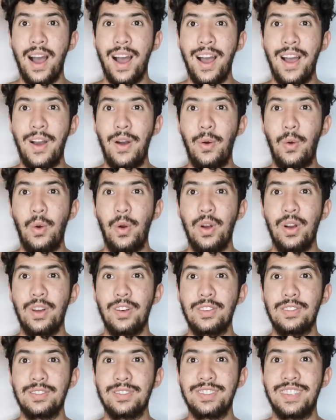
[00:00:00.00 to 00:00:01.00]
Wow,
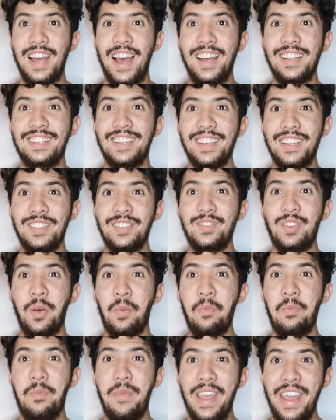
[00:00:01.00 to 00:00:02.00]
that is
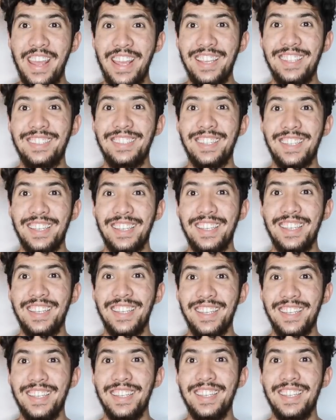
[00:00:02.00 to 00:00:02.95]
amazing.